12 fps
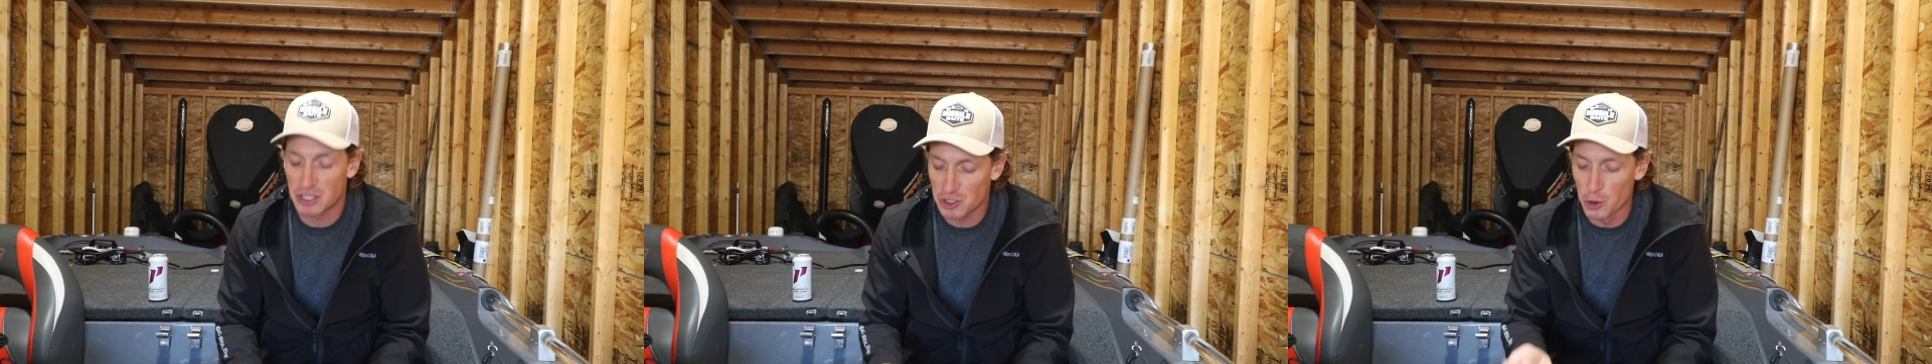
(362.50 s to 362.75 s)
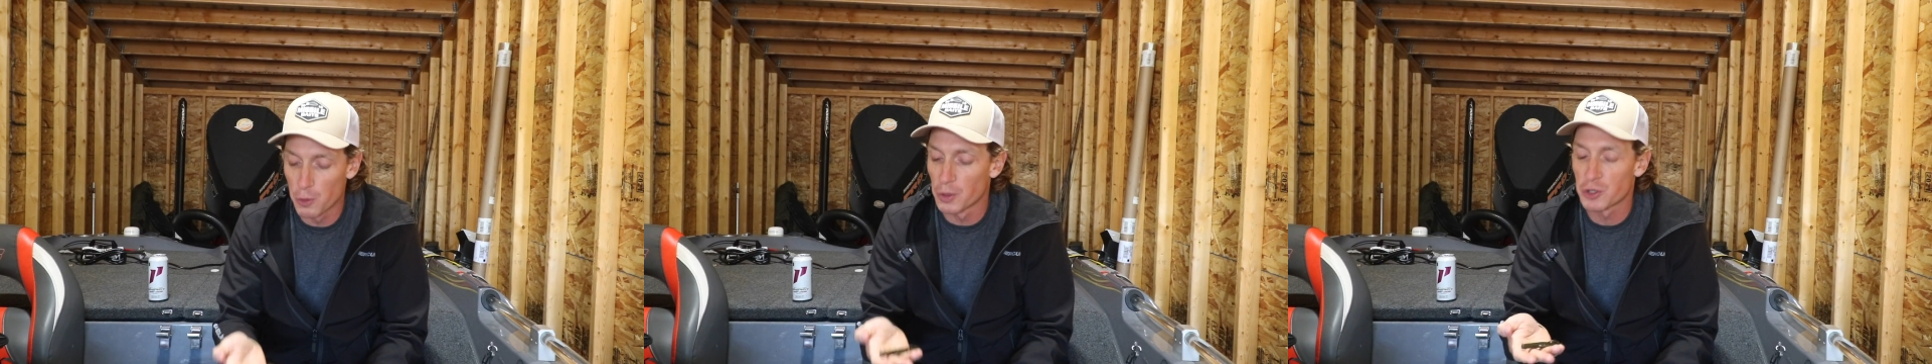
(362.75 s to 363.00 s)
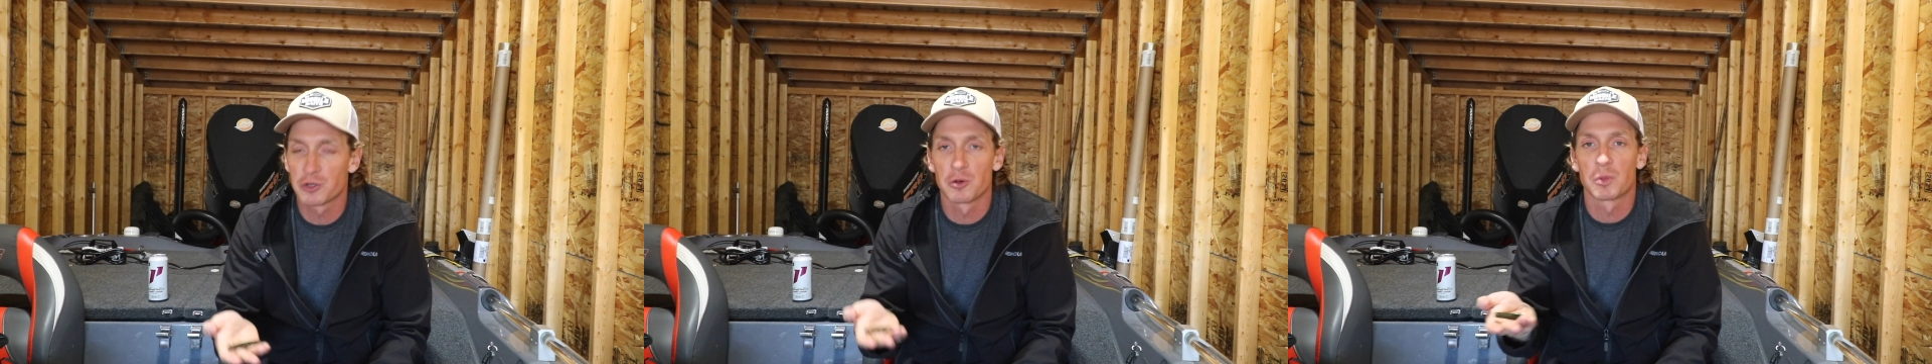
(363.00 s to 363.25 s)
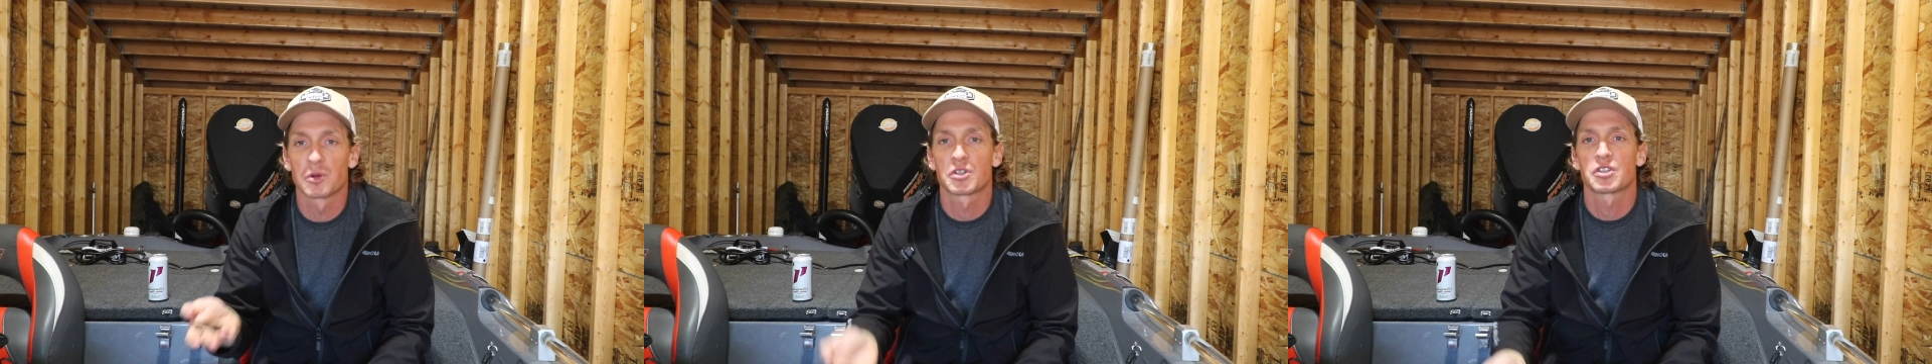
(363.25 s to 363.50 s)
super,
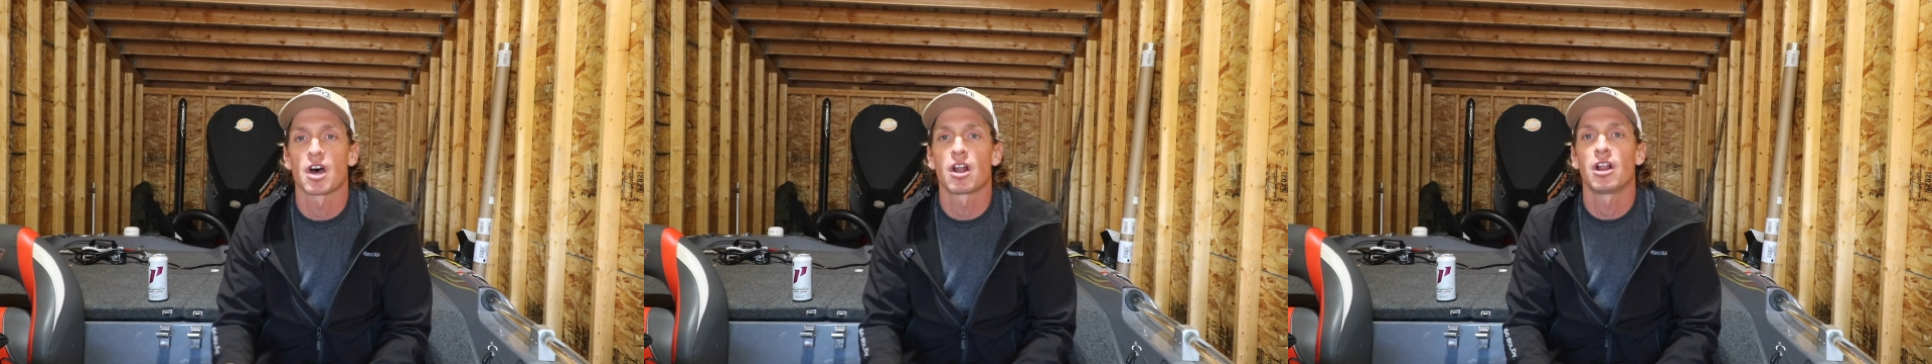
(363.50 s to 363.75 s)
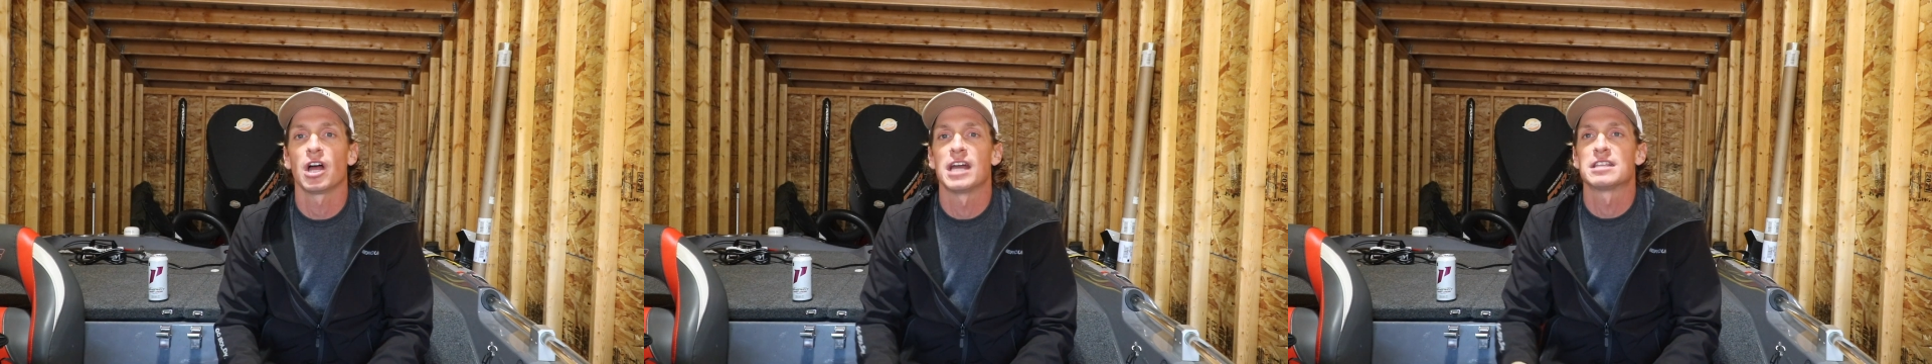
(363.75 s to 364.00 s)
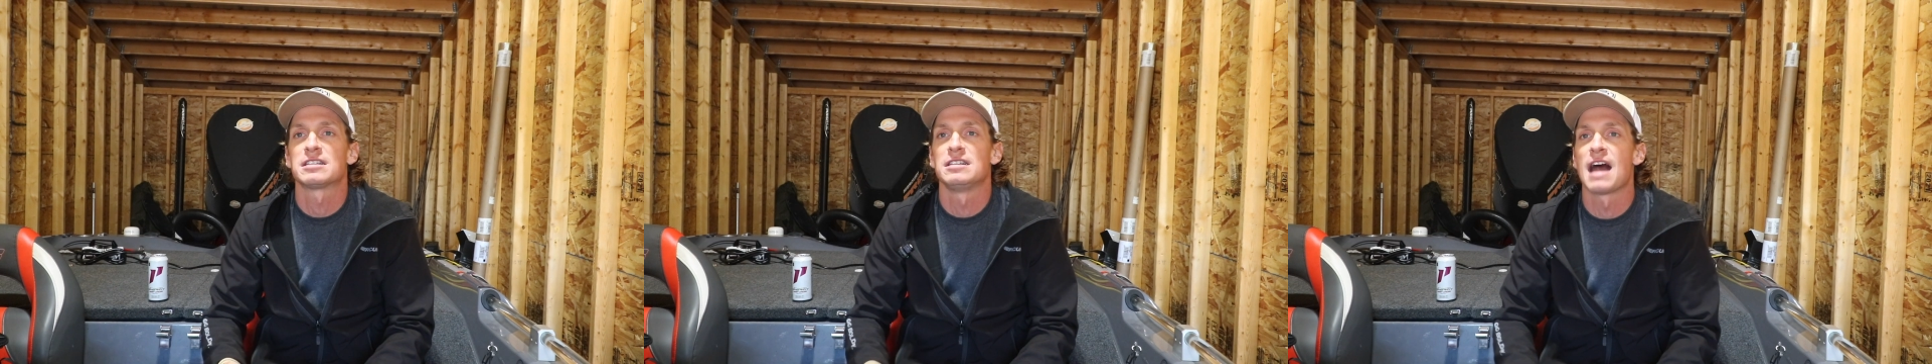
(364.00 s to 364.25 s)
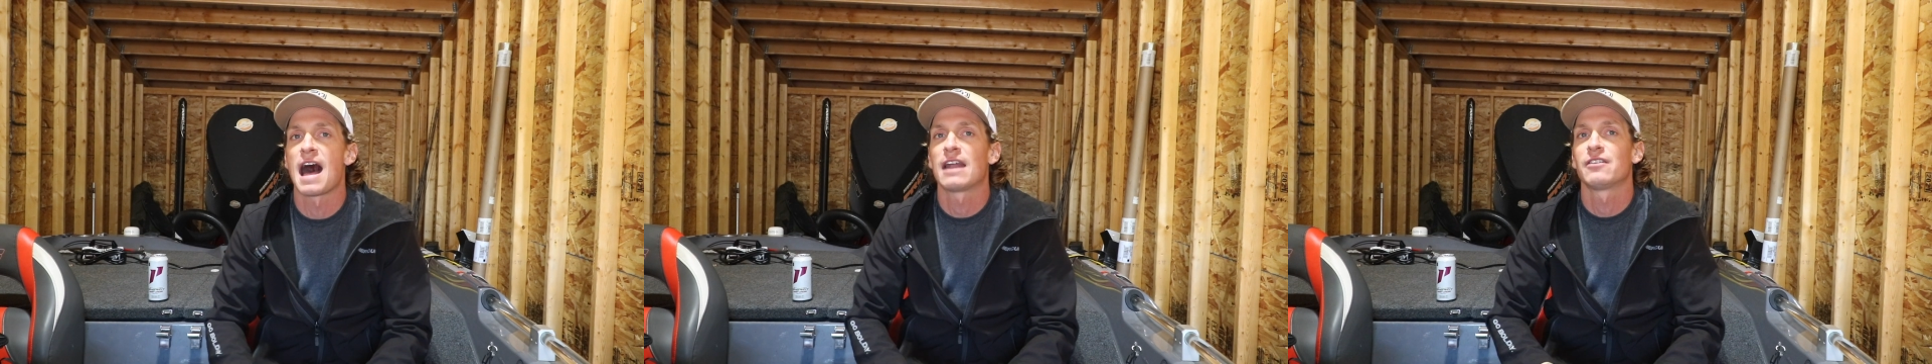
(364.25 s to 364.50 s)
super subtle. It's
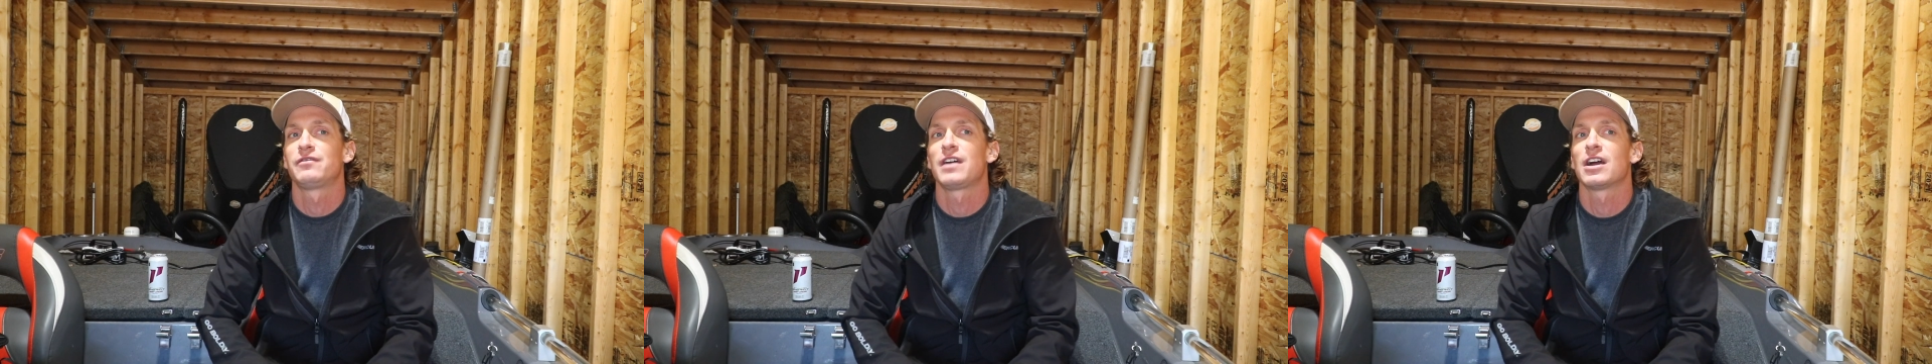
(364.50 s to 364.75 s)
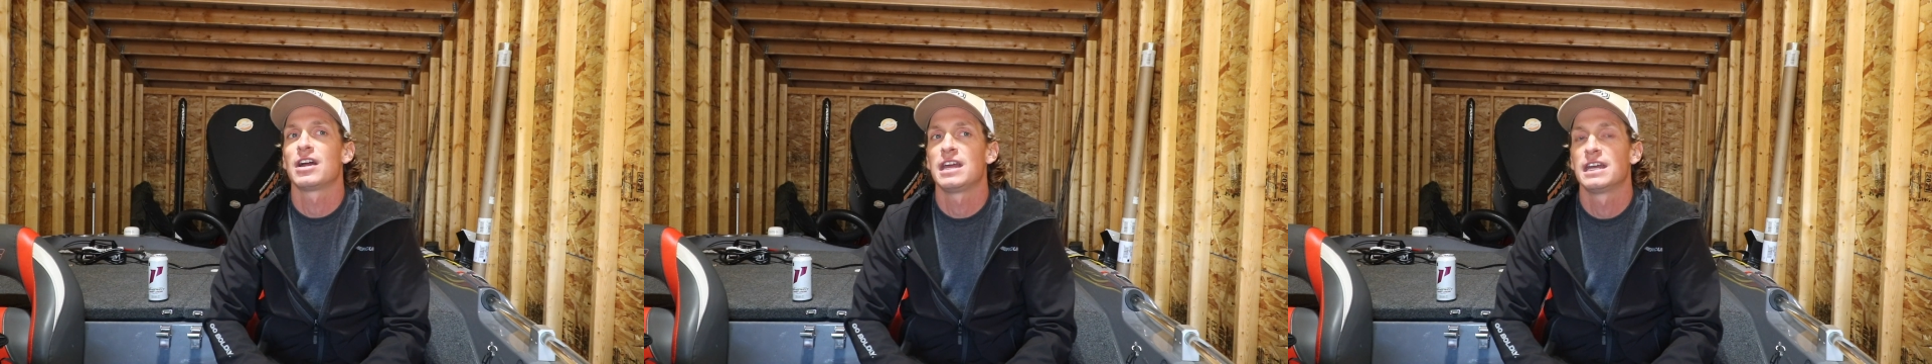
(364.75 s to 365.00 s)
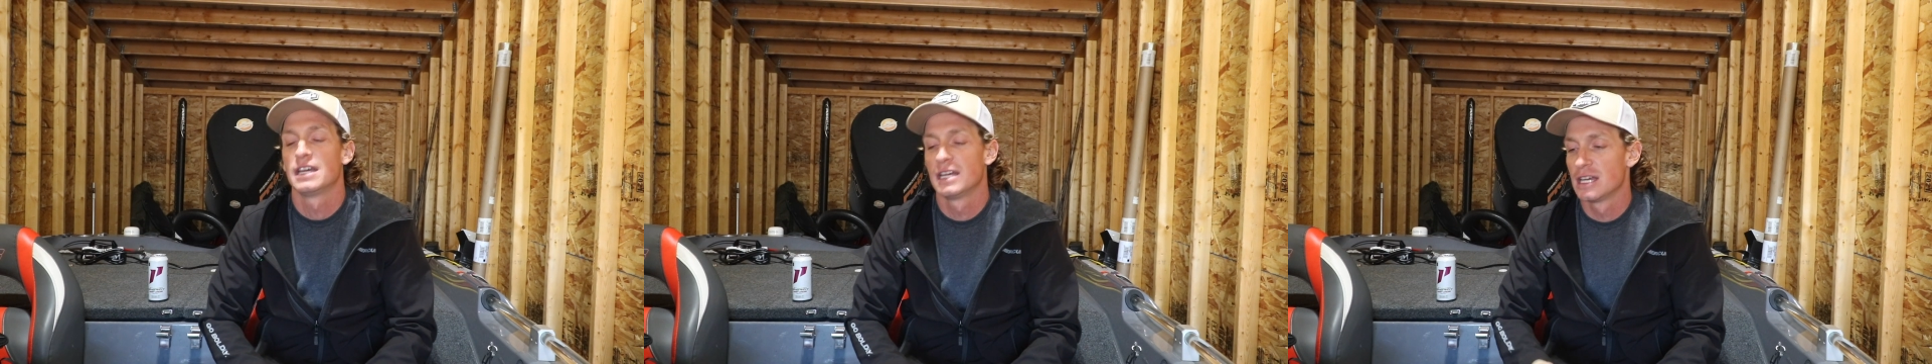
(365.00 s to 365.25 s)
not a very,